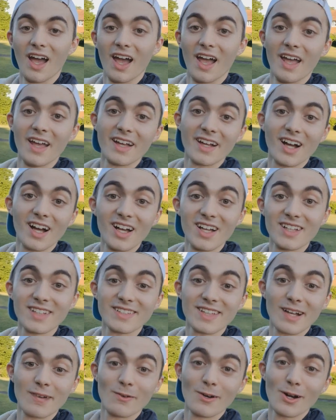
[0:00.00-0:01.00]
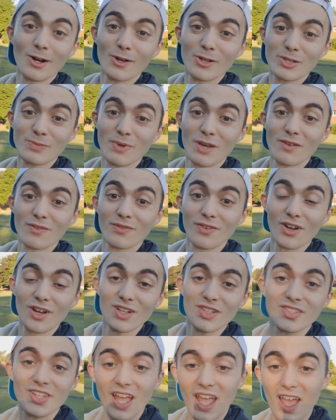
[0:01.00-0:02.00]
Hey guys, and welcome to my
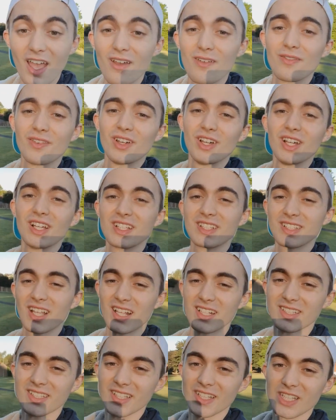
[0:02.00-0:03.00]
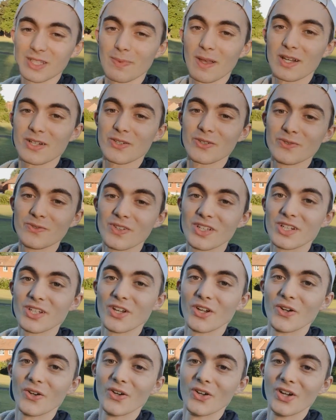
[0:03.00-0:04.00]
first ever Saturday special
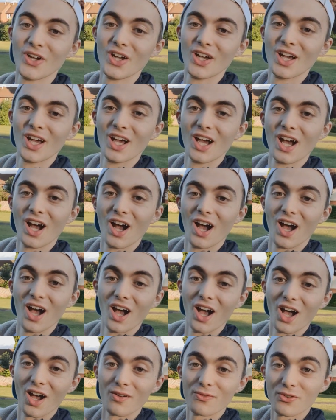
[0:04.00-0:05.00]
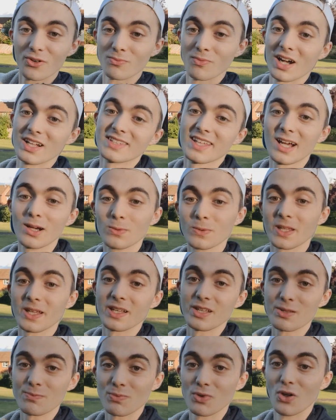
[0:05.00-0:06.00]
video from my table
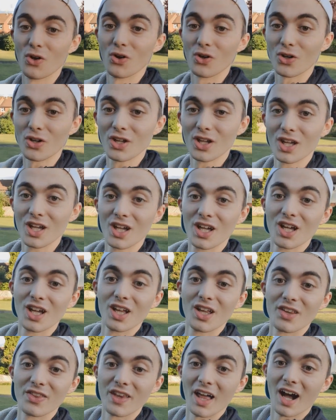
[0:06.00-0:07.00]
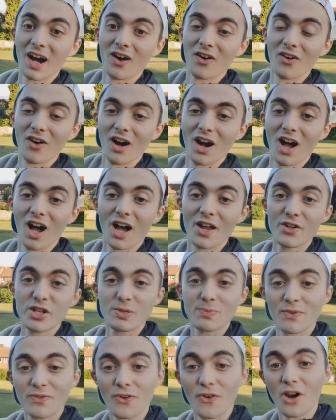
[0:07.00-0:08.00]
tennis blog. Now,
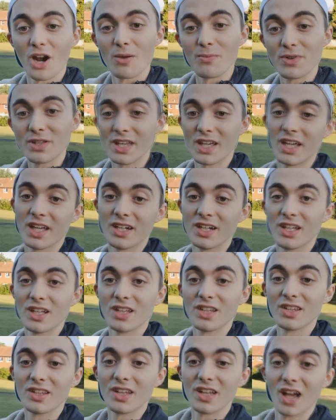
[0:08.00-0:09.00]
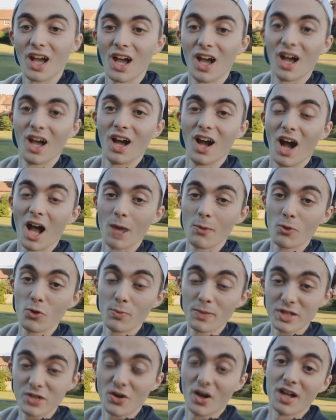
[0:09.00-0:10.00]
just before I begin, I will
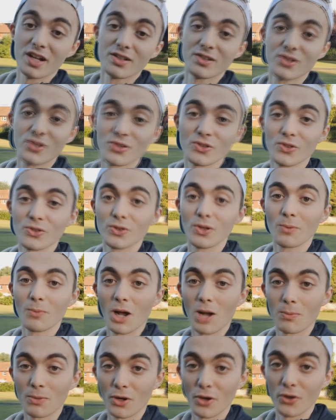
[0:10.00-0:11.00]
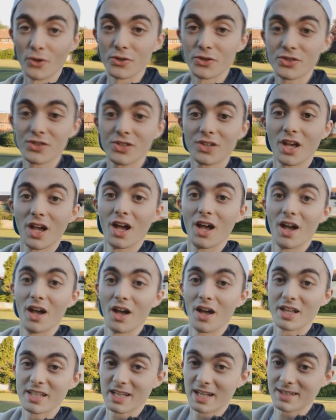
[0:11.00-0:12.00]
be trying to upload
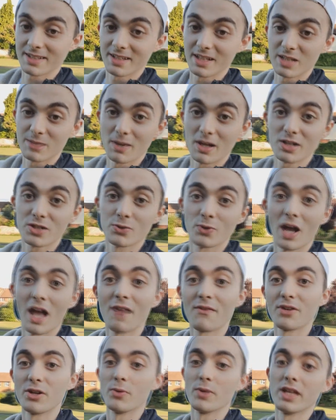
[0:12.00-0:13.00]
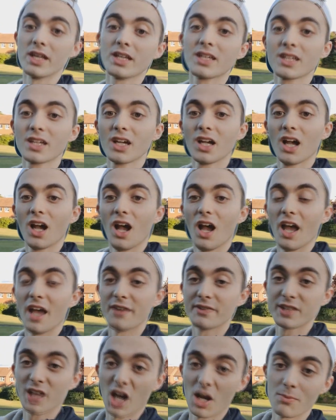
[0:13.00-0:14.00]
a Saturday special every week
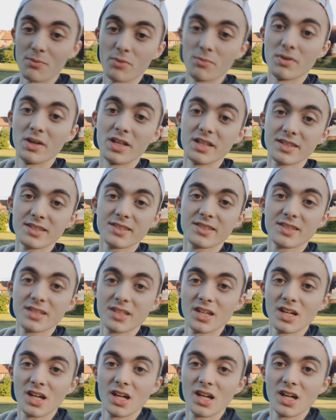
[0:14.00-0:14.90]
if time permits.